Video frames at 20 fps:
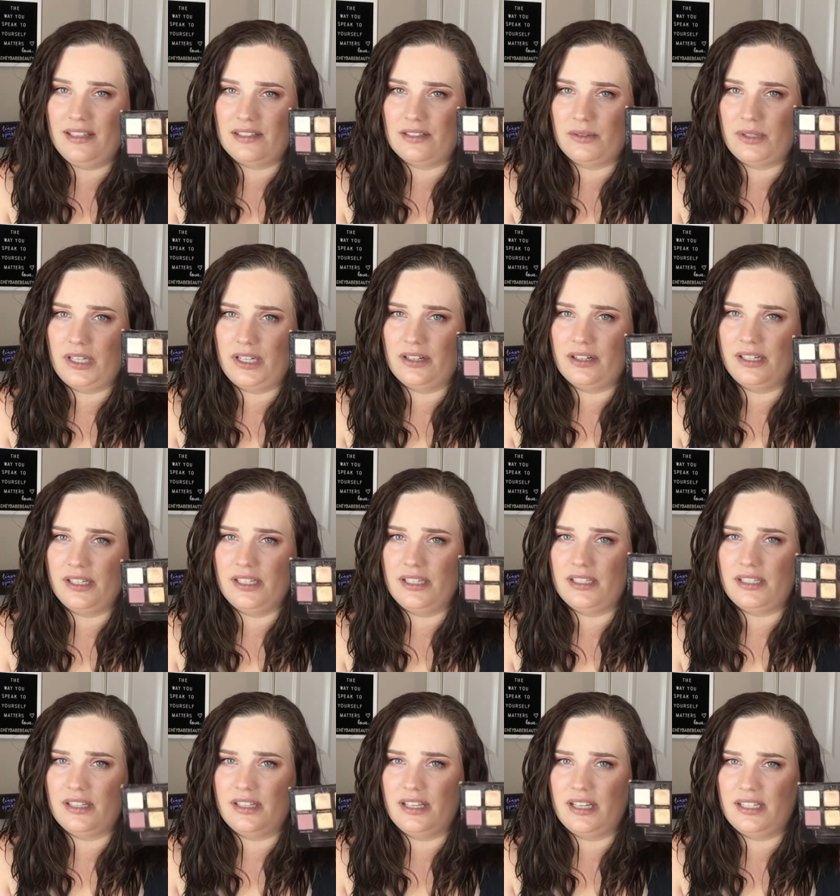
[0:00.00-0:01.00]
So here
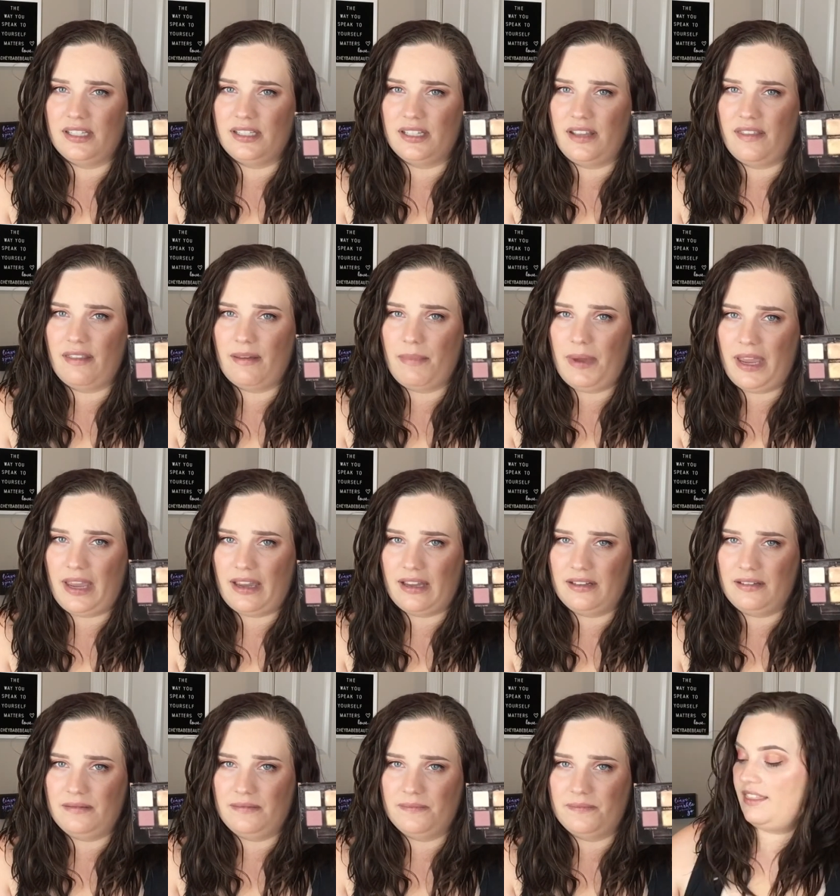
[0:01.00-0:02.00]
is this in the
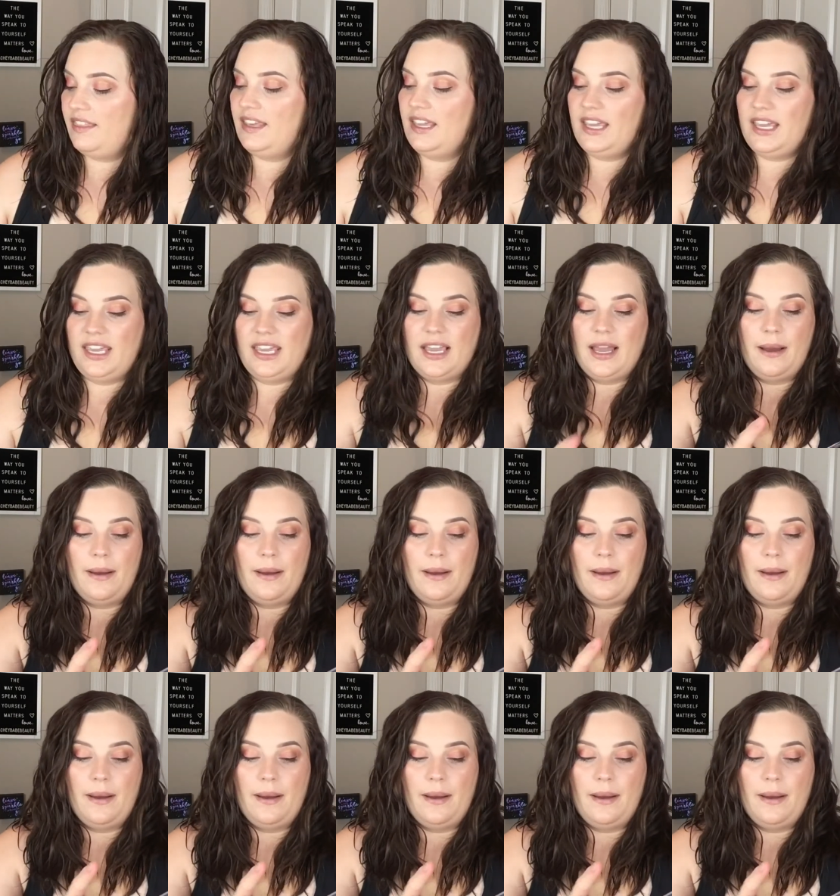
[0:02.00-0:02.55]
pan. The